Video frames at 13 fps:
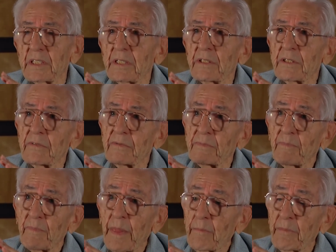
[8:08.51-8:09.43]
And you could
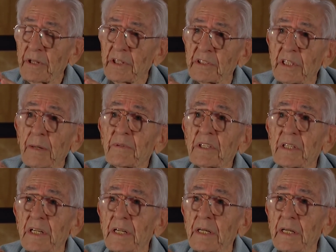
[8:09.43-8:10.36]
put the
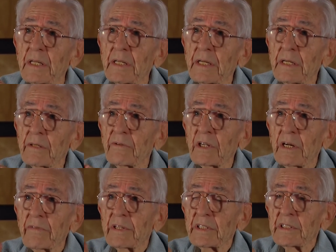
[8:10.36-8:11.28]
subject in, and then you
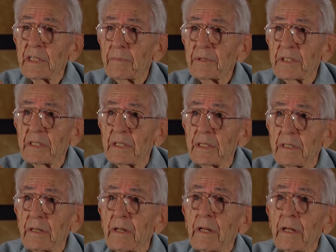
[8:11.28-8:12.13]
cover the subject then